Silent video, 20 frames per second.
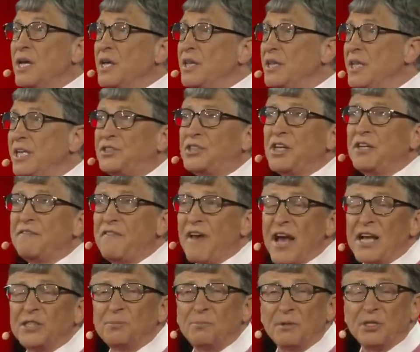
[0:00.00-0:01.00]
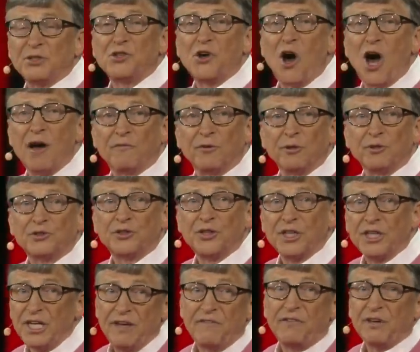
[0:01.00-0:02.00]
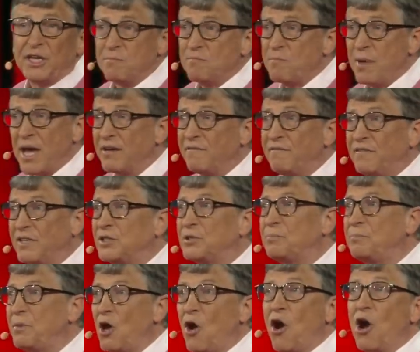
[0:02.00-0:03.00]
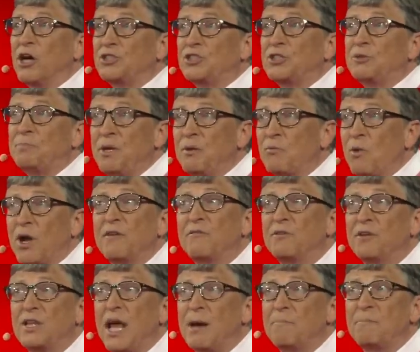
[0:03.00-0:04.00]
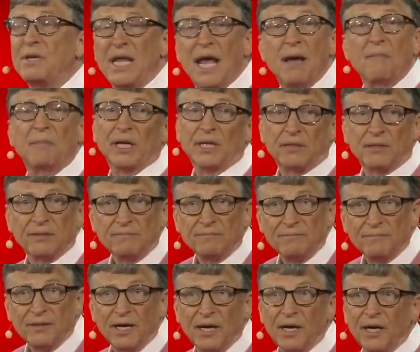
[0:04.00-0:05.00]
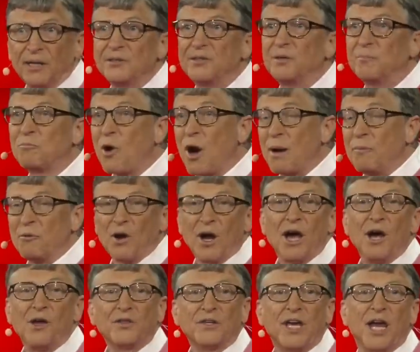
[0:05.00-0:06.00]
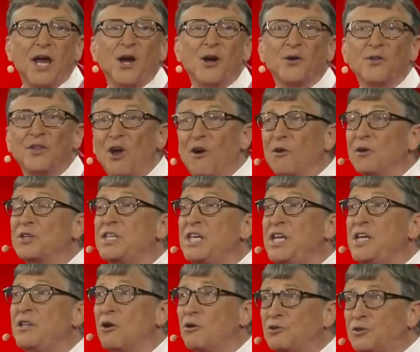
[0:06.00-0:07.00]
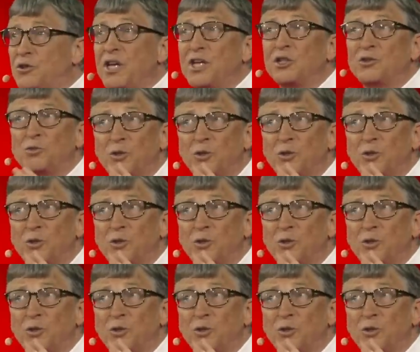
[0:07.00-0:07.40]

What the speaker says: These investments offer significant benefits beyond just being ready for the epidemic. The primary health care, the R&D, those things